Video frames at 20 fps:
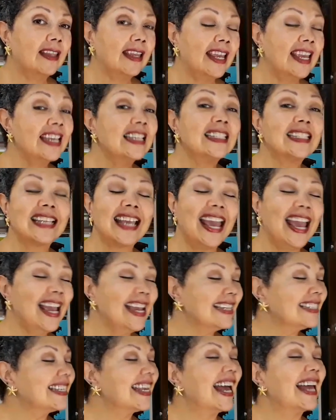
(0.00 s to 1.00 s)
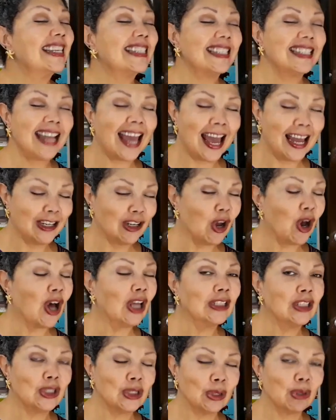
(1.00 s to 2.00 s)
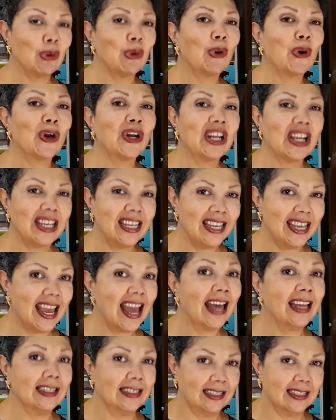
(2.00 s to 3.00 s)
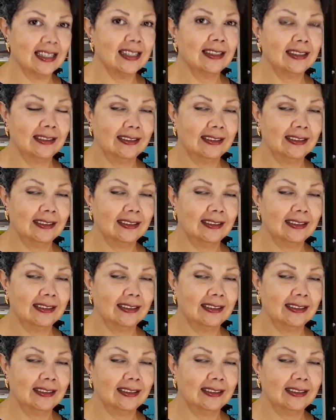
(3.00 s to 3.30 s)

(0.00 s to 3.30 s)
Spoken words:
his case has not gone to court yet